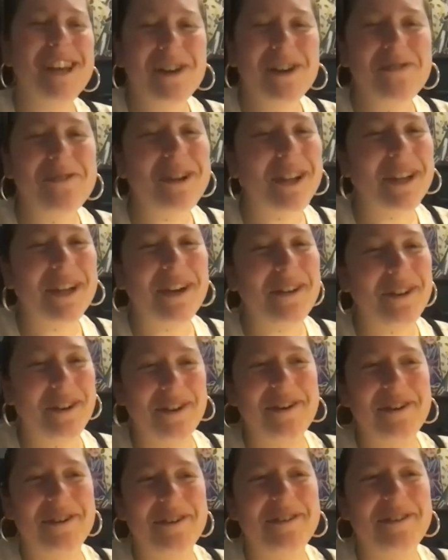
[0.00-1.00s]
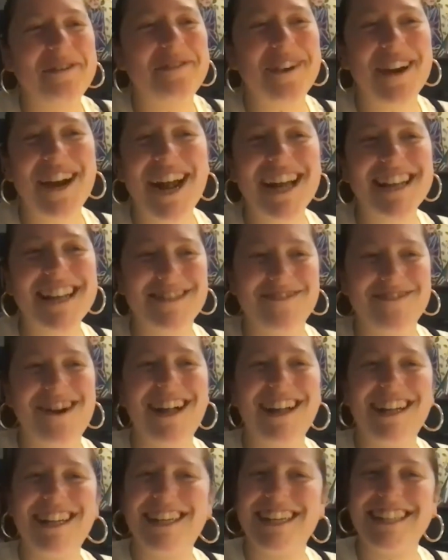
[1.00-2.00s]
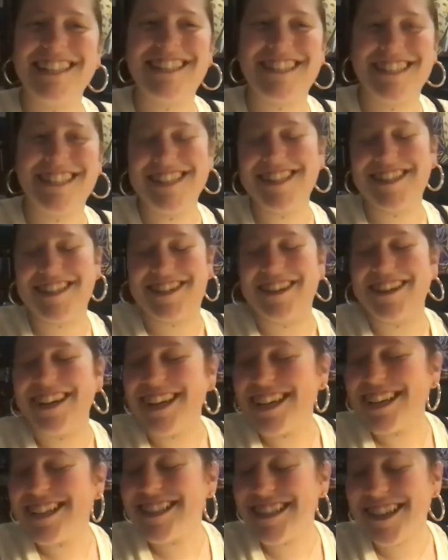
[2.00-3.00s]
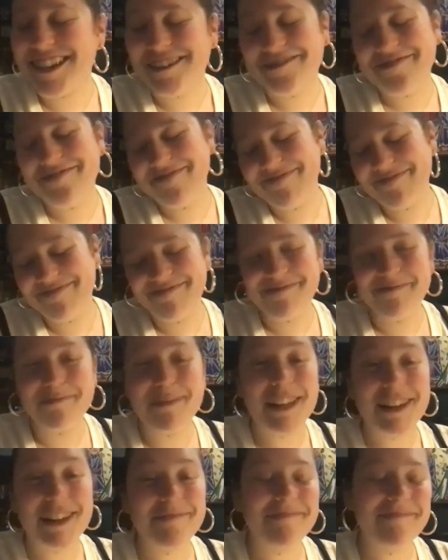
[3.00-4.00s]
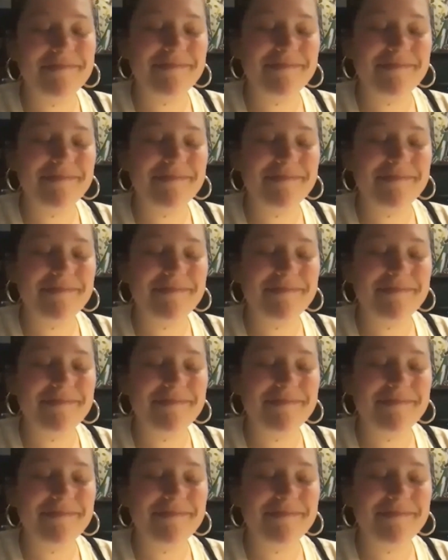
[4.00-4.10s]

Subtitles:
would go over as well as Schitt's Creek. So, but